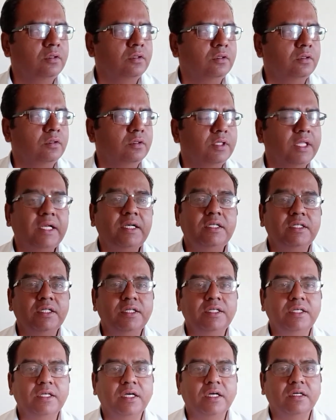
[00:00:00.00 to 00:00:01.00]
that
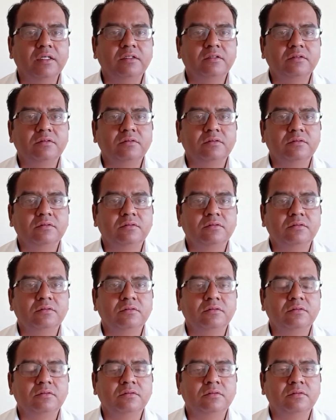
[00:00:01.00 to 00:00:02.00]
area,
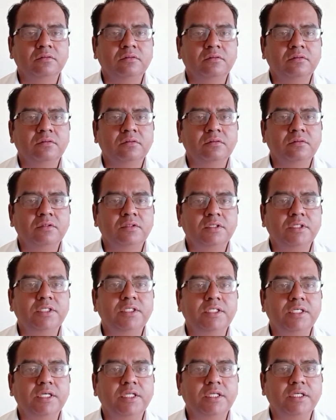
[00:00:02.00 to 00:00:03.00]

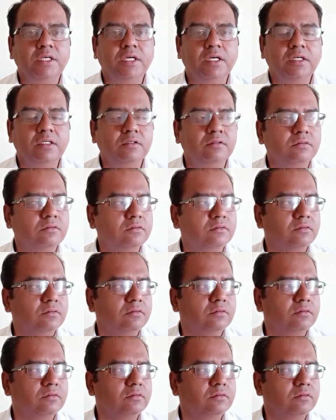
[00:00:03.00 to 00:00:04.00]
city area,
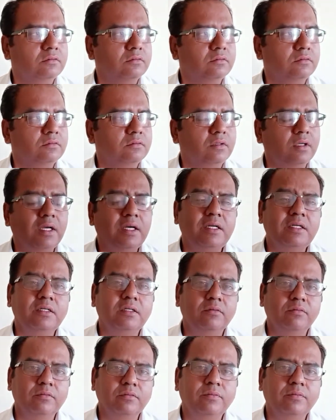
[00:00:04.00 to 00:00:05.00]
are
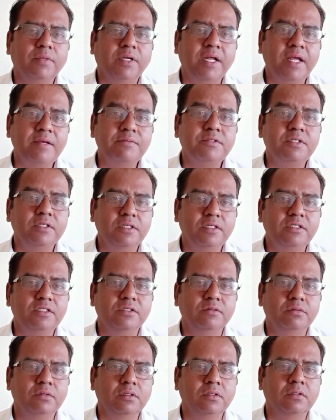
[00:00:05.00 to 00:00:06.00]
perhaps
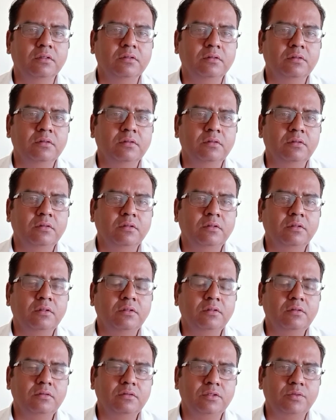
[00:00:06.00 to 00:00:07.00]
eligible
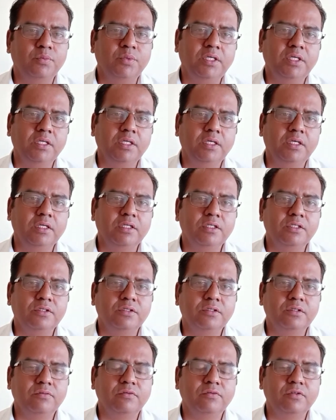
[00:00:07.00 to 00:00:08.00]
to speak in
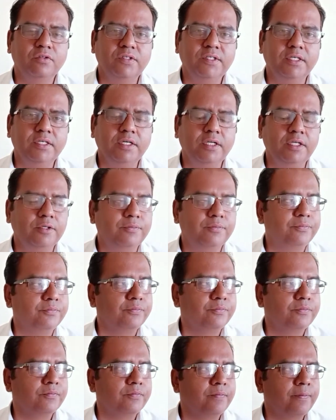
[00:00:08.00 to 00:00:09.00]
English fluently.
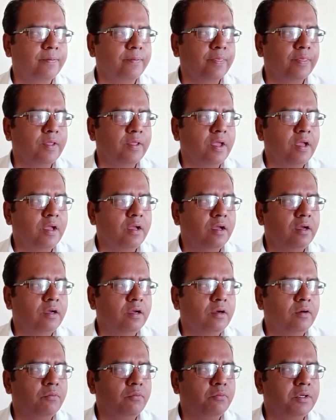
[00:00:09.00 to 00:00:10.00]

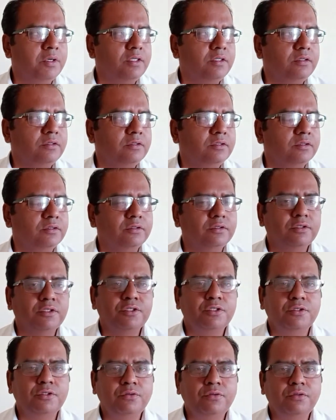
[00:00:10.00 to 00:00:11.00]
But the
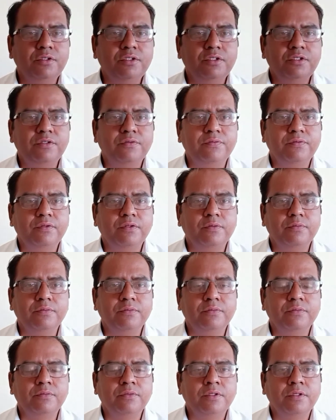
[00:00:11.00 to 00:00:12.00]
students
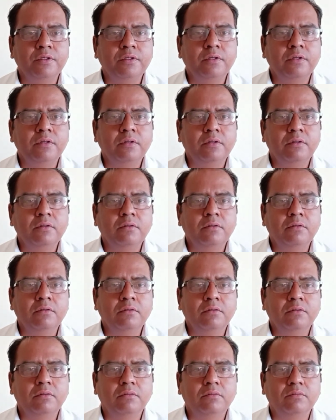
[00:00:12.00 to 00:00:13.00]
from
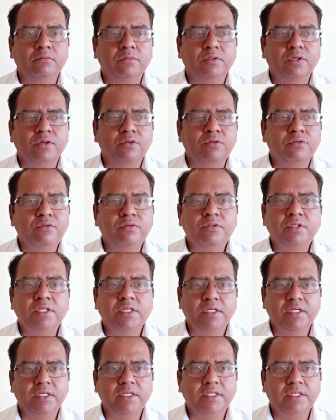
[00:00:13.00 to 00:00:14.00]
a
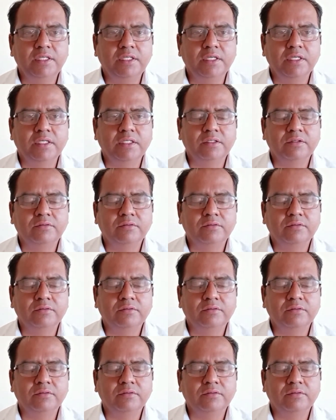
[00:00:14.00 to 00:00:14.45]
rural area